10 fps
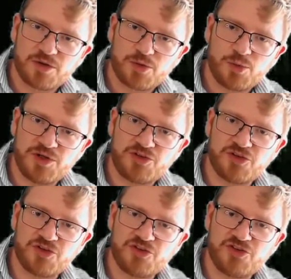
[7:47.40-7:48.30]
we
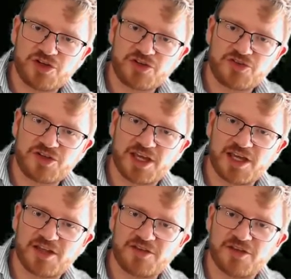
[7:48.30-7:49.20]
should just
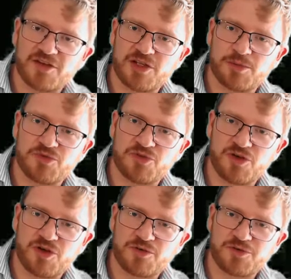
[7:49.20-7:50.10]
get that the
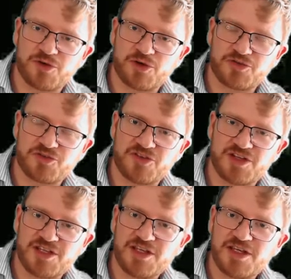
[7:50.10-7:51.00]
observed
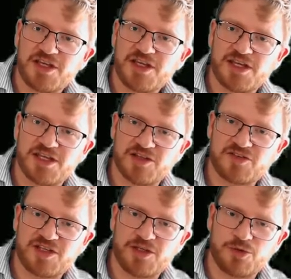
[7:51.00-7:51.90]
velocity
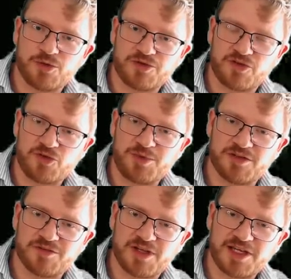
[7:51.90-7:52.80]
is equal to the
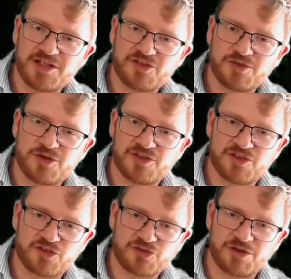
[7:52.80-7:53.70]
speed of light, because
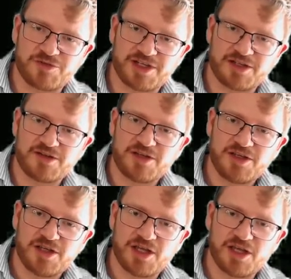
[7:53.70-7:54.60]
it's just traveling
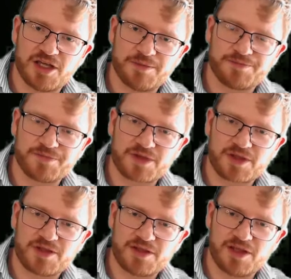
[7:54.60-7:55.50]

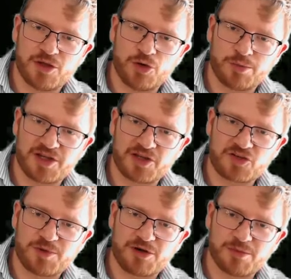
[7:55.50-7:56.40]
along my
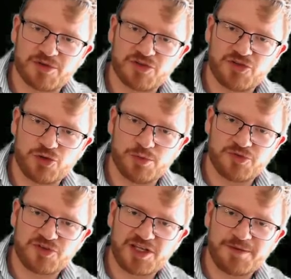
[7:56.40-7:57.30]
experiment tube,
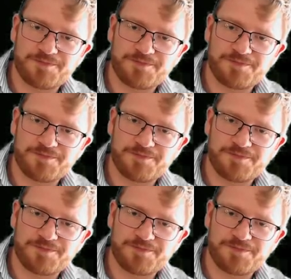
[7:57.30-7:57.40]
say.